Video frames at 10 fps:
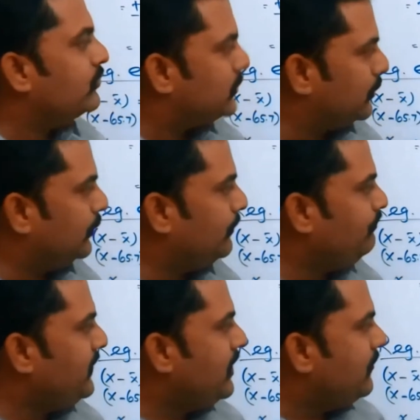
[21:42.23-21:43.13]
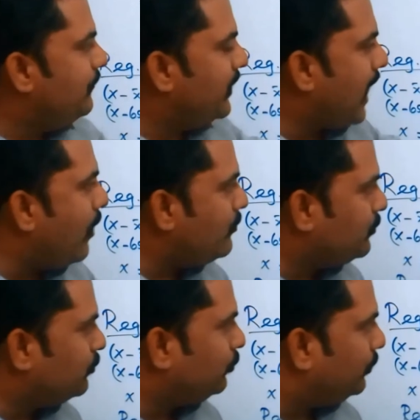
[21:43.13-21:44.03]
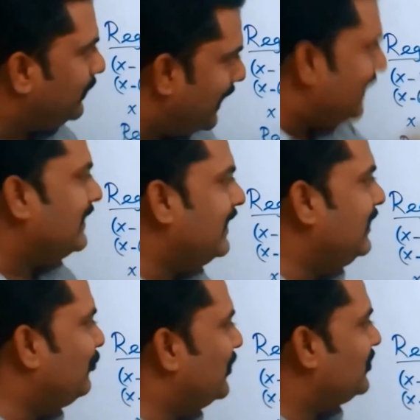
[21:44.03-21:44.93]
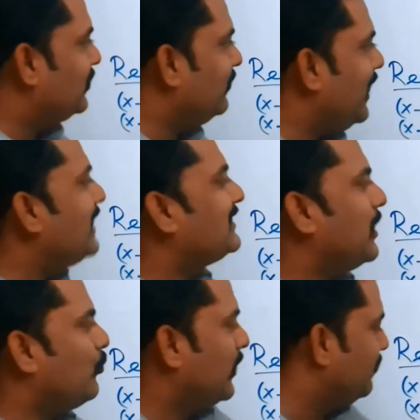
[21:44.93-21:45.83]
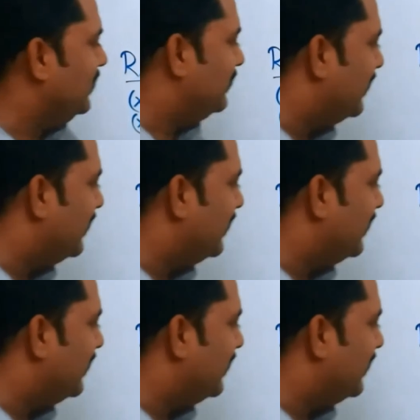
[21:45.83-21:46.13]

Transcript: So we have to take the equation x and y.